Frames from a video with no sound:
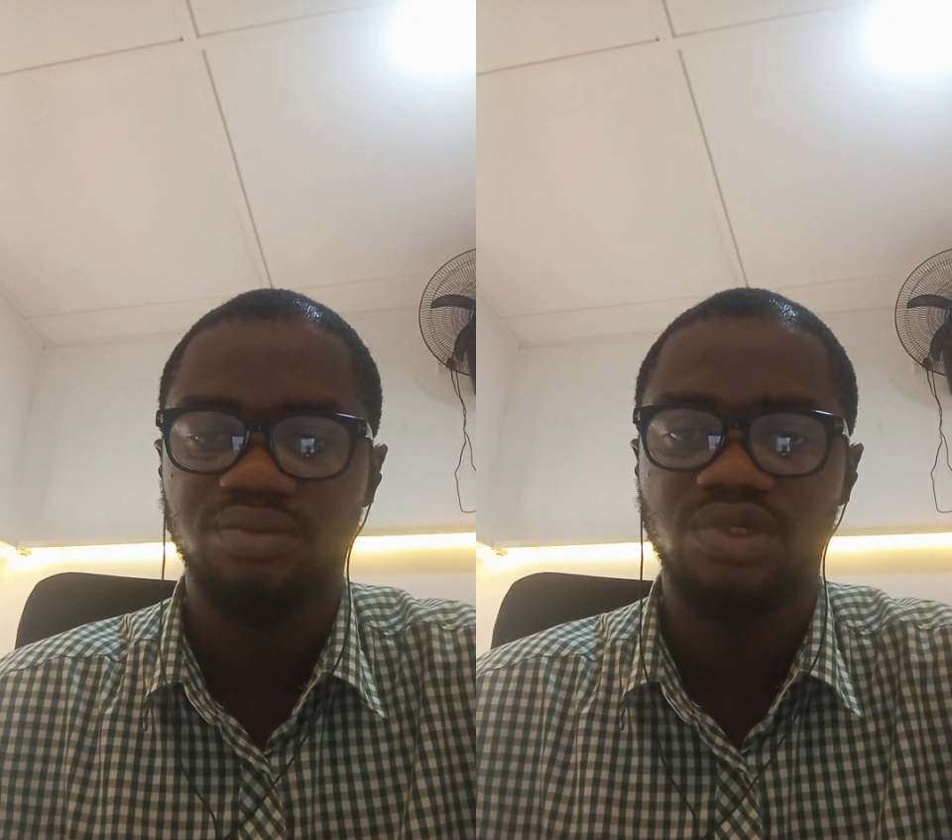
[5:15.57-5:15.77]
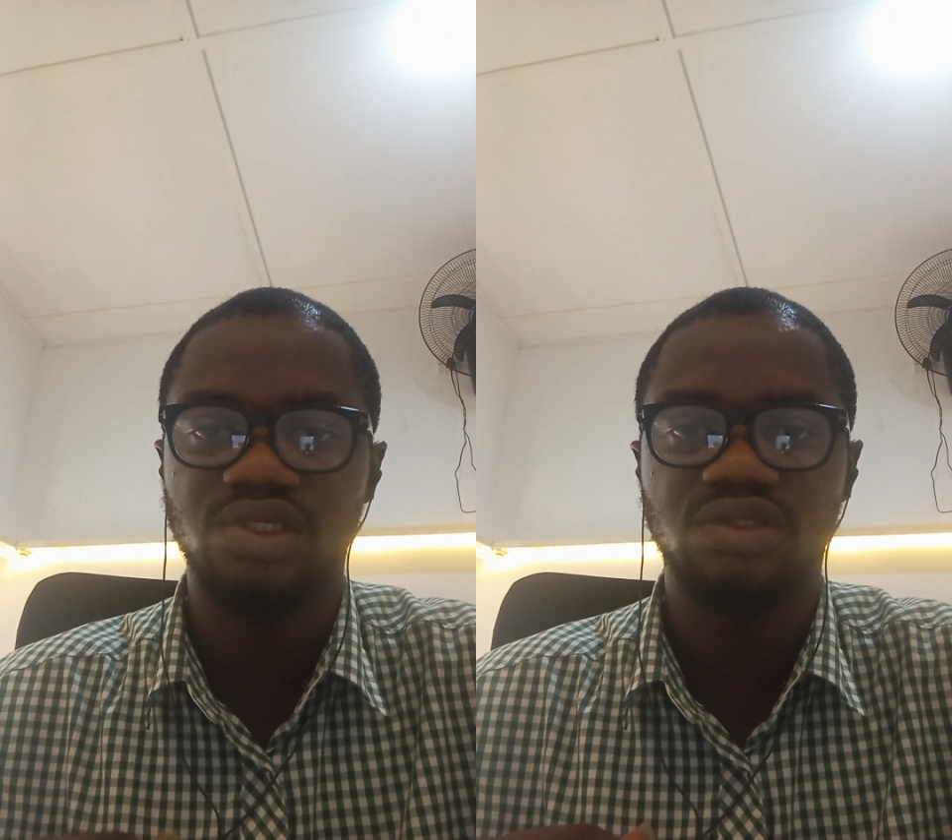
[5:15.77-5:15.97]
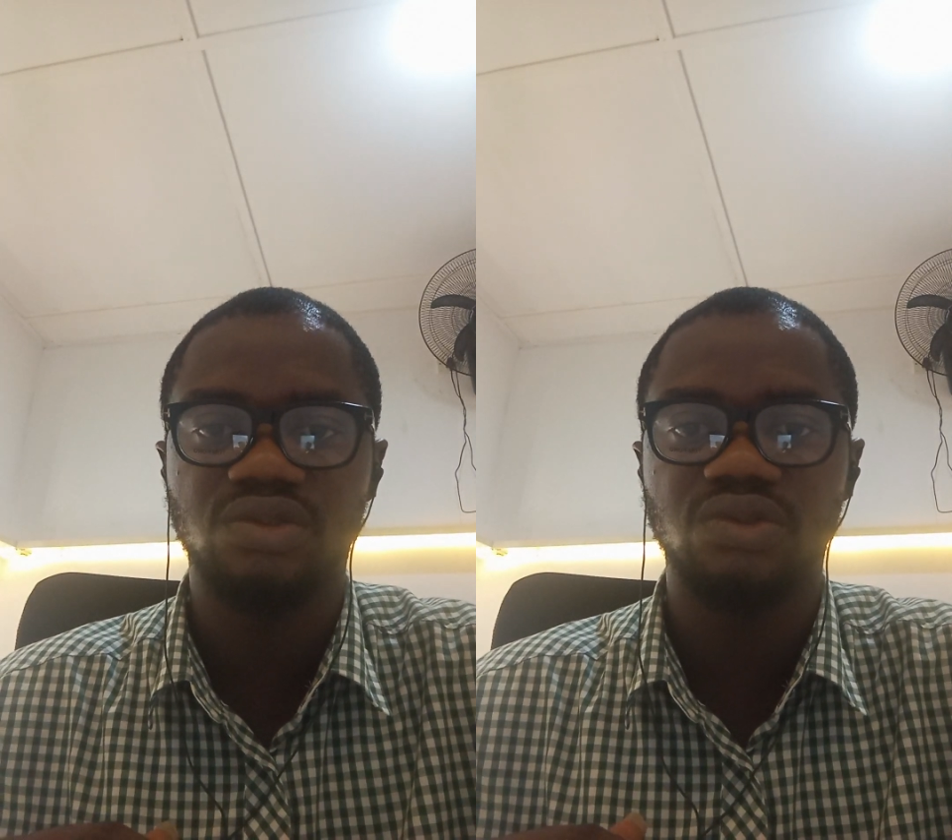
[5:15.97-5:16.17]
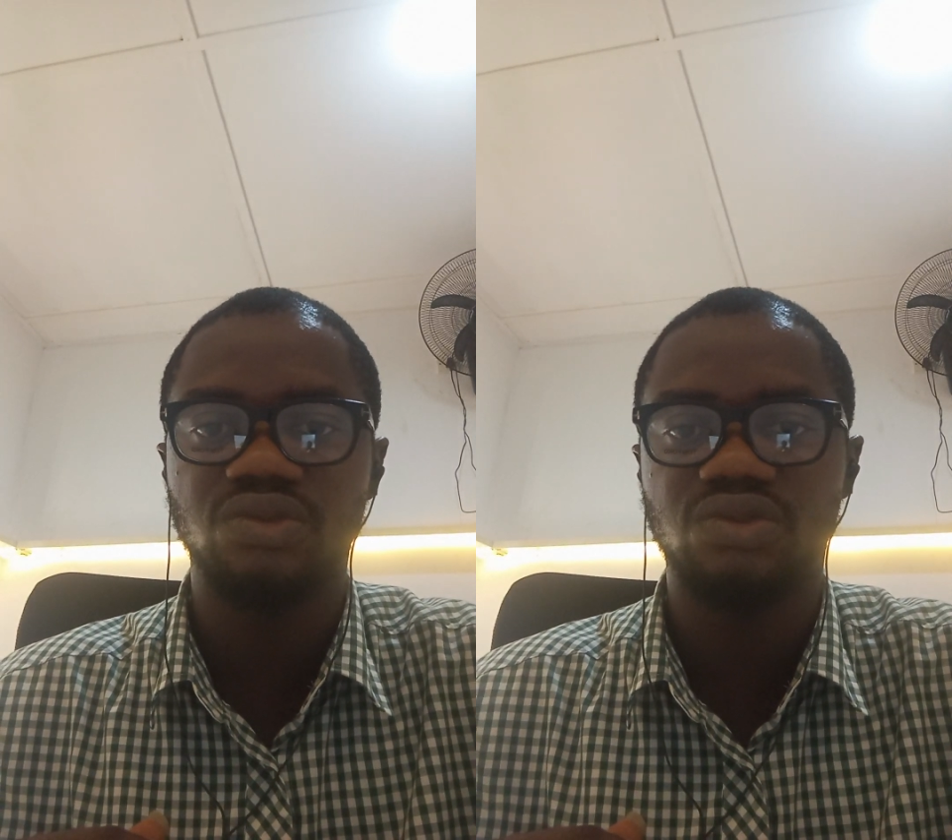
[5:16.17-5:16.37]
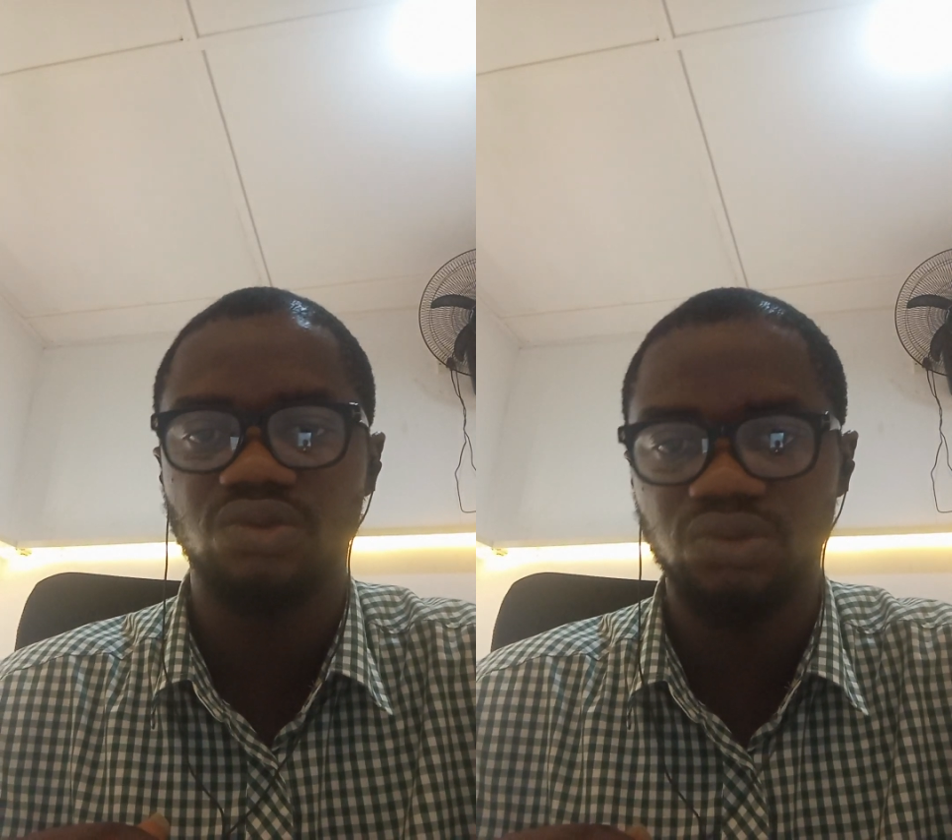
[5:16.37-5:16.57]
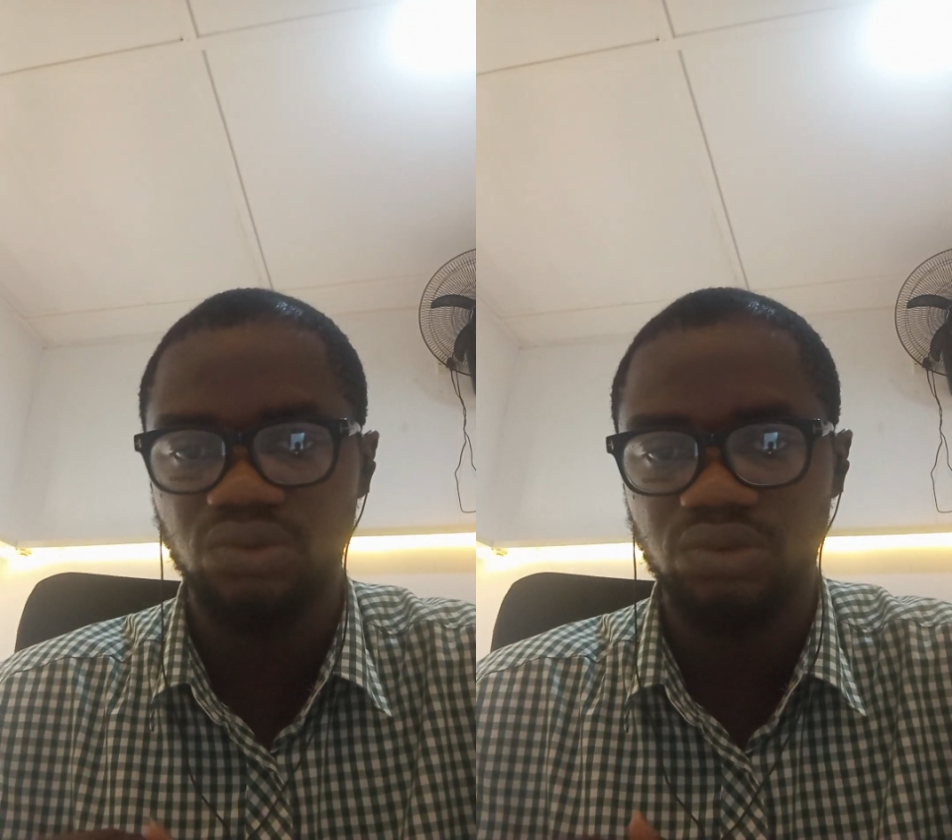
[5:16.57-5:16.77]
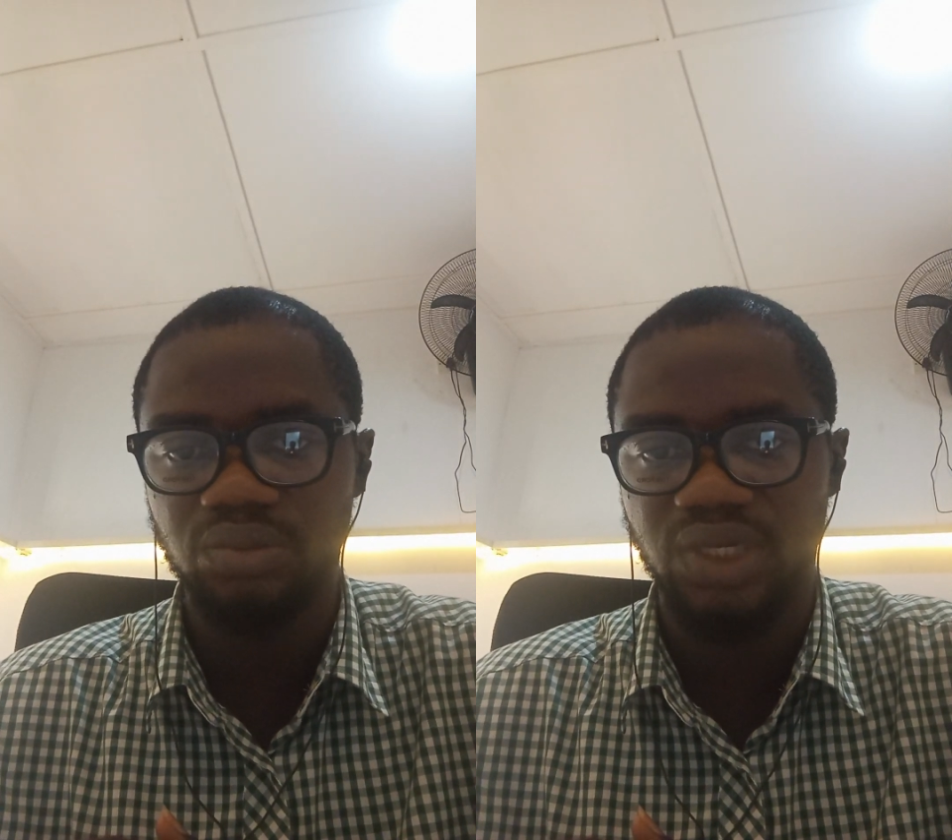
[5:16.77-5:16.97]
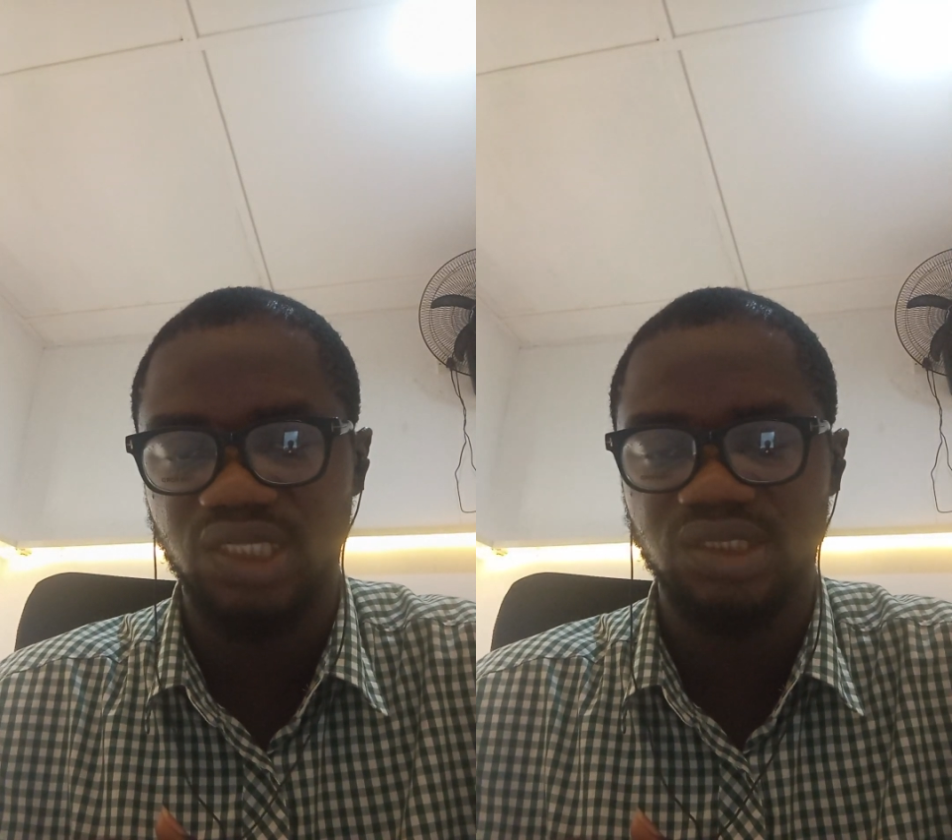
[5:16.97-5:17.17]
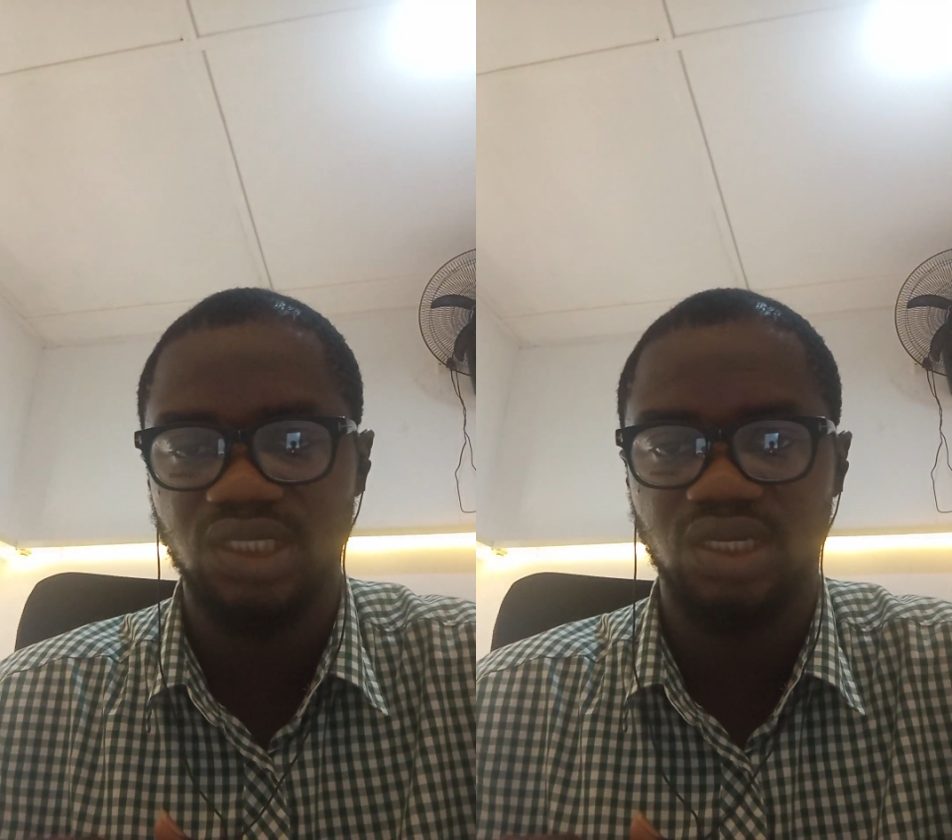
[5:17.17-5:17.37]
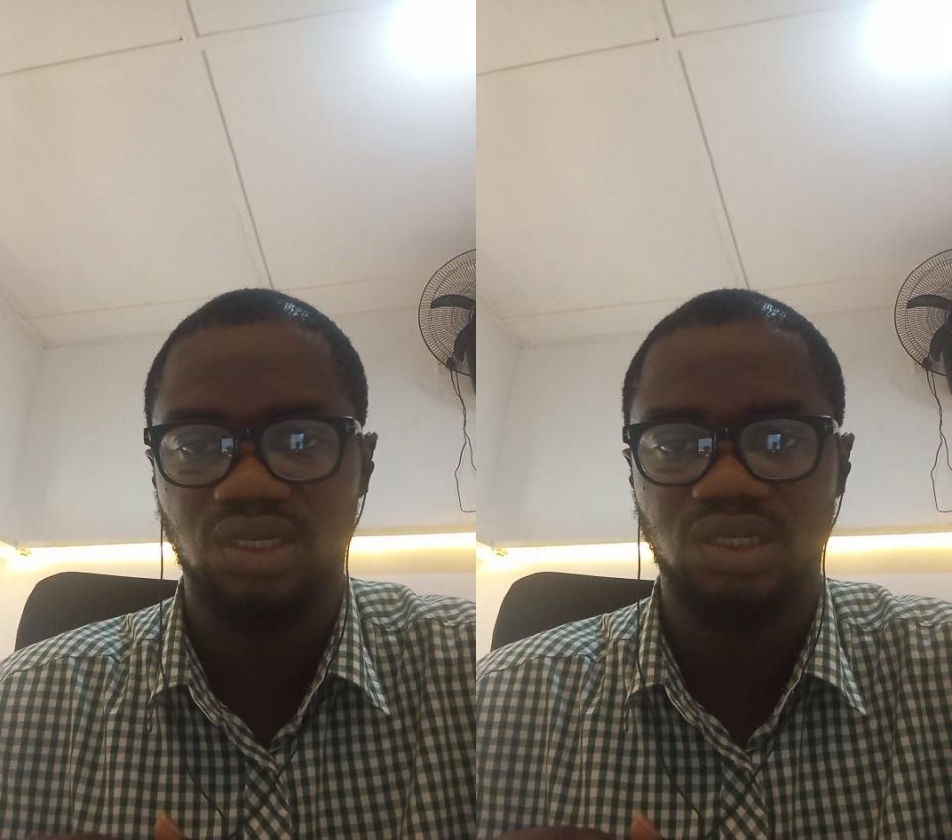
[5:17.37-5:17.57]
political tool, but
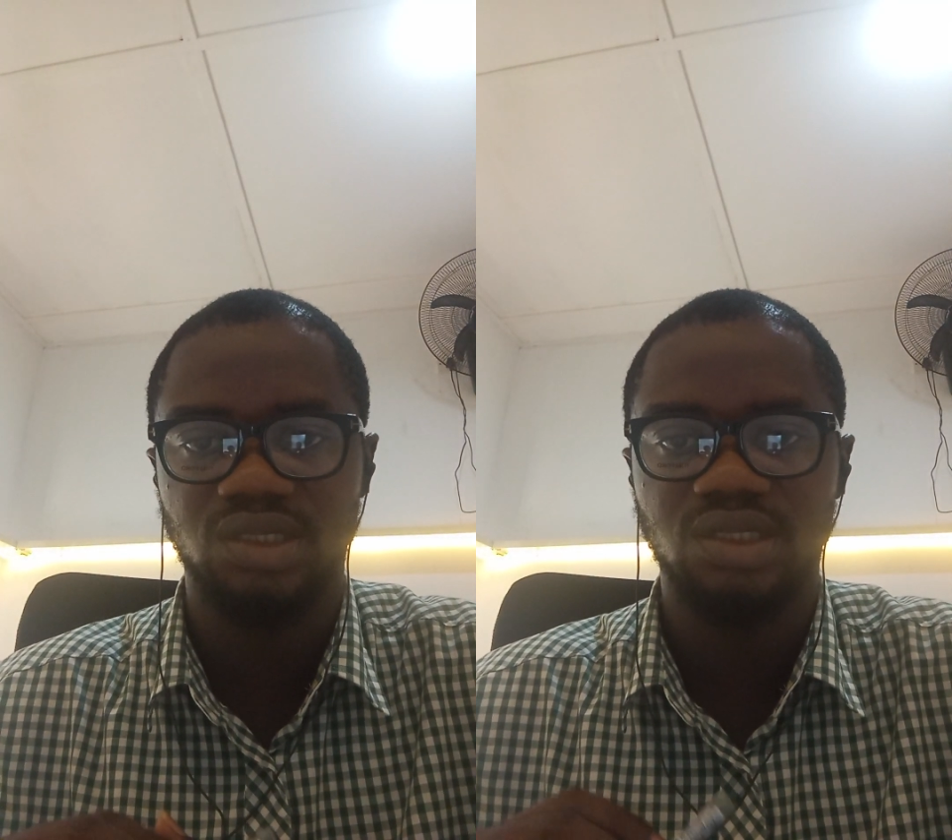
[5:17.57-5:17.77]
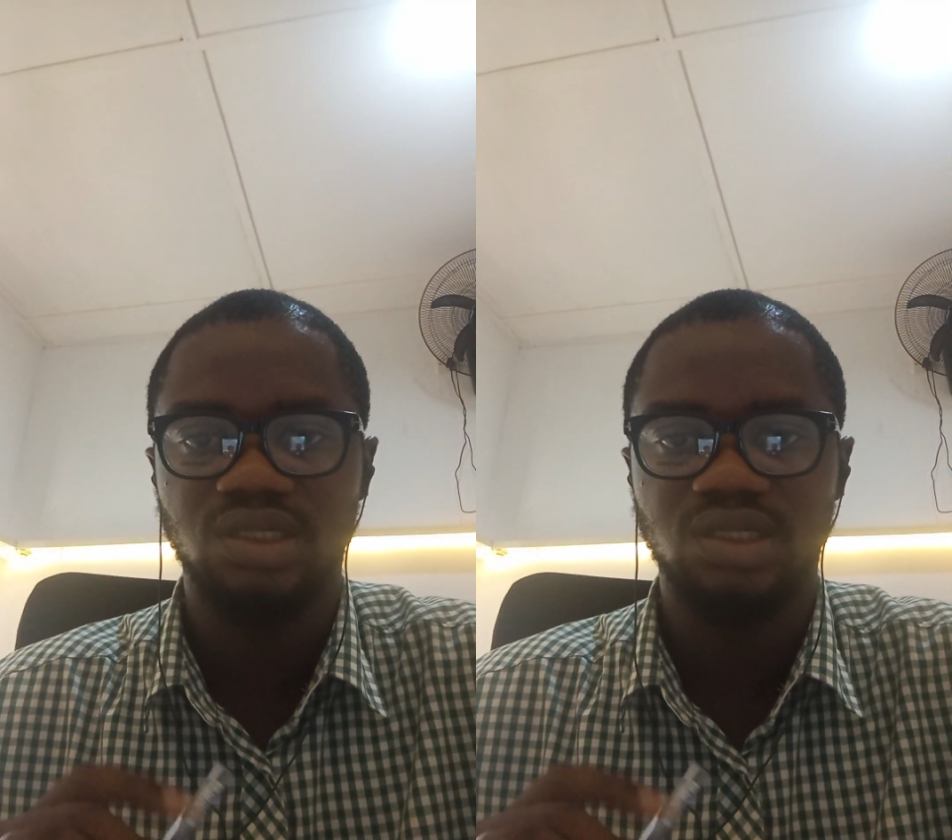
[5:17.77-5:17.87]
uh,